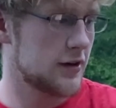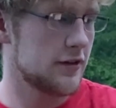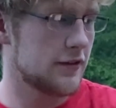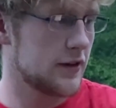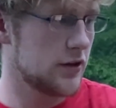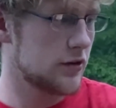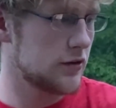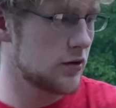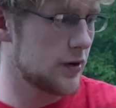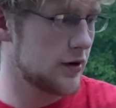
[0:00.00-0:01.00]
Another thing you can
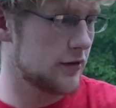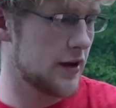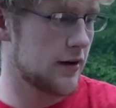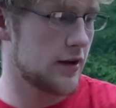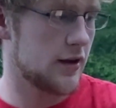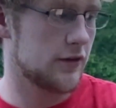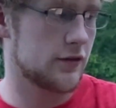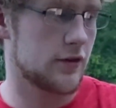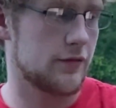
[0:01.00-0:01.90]
do while you're there is